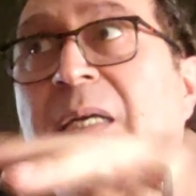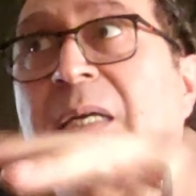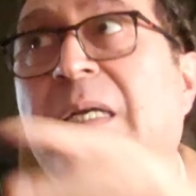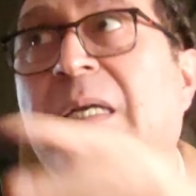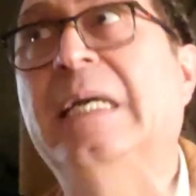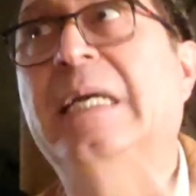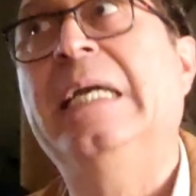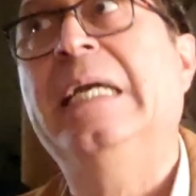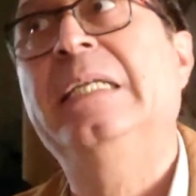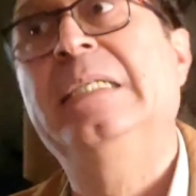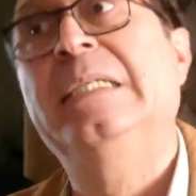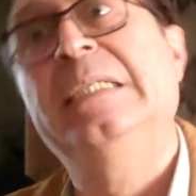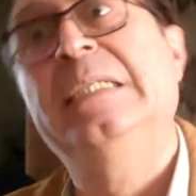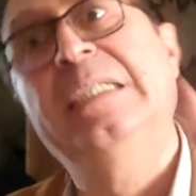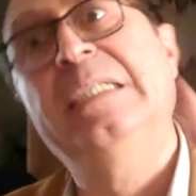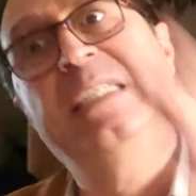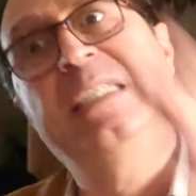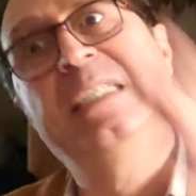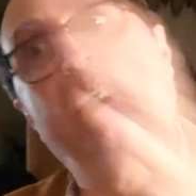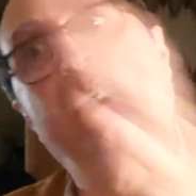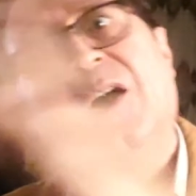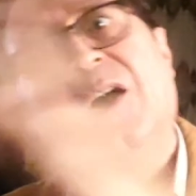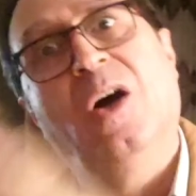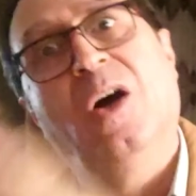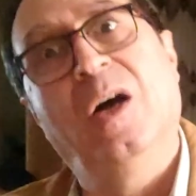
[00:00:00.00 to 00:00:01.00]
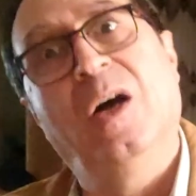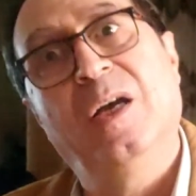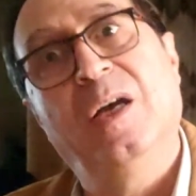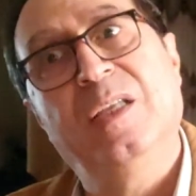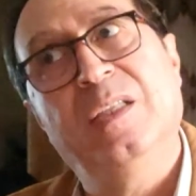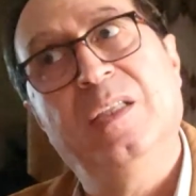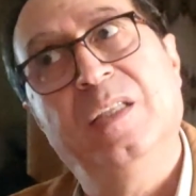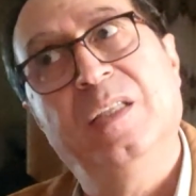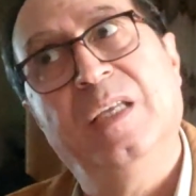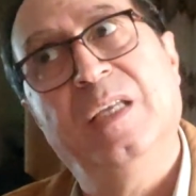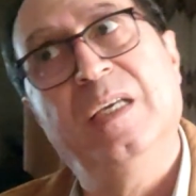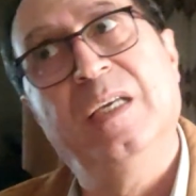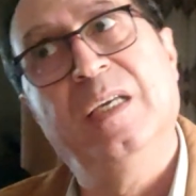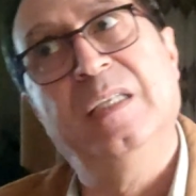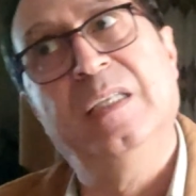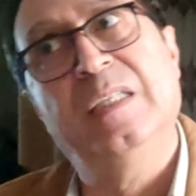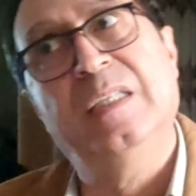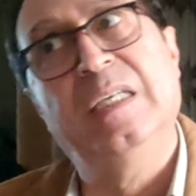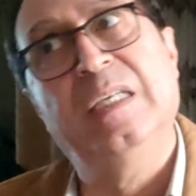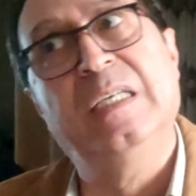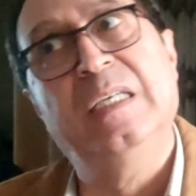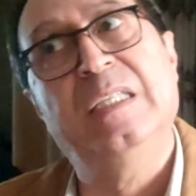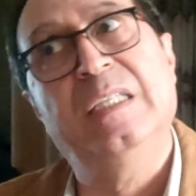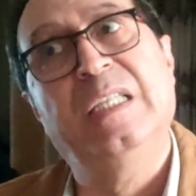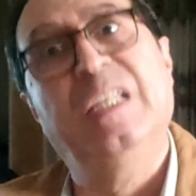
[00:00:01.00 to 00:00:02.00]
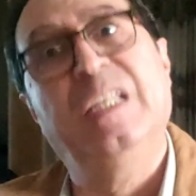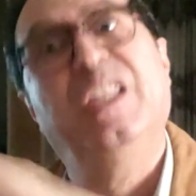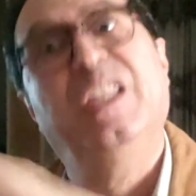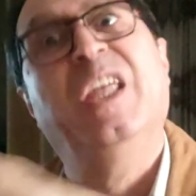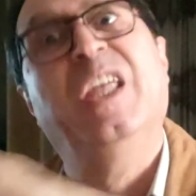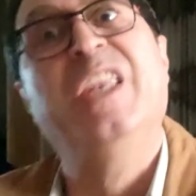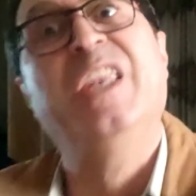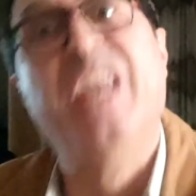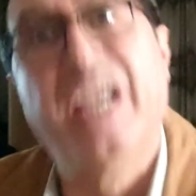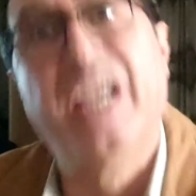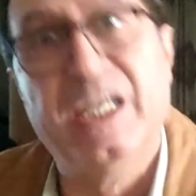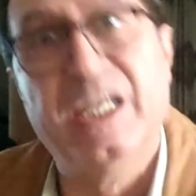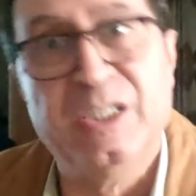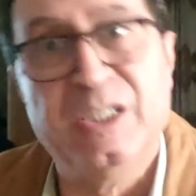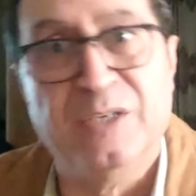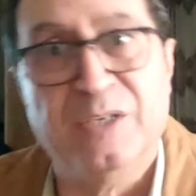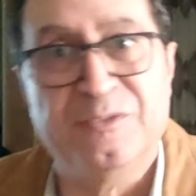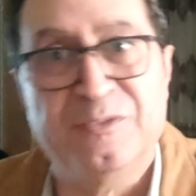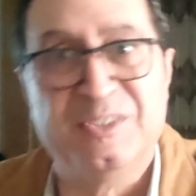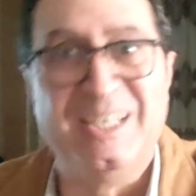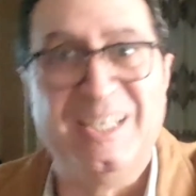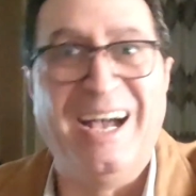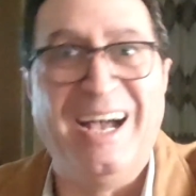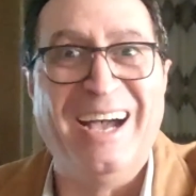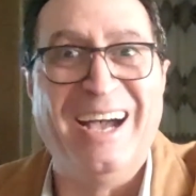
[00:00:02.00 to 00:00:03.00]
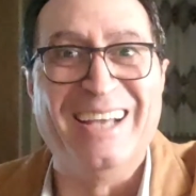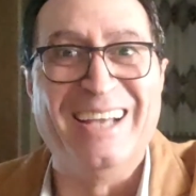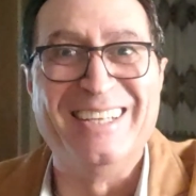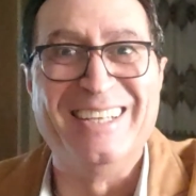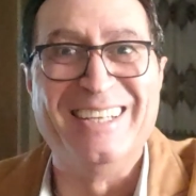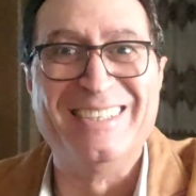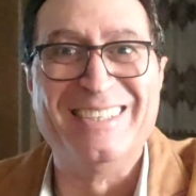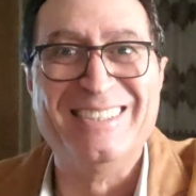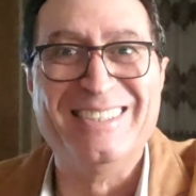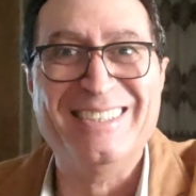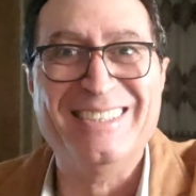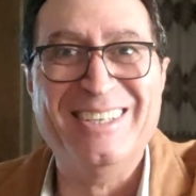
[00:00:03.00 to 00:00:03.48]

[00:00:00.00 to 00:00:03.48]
in the negative side.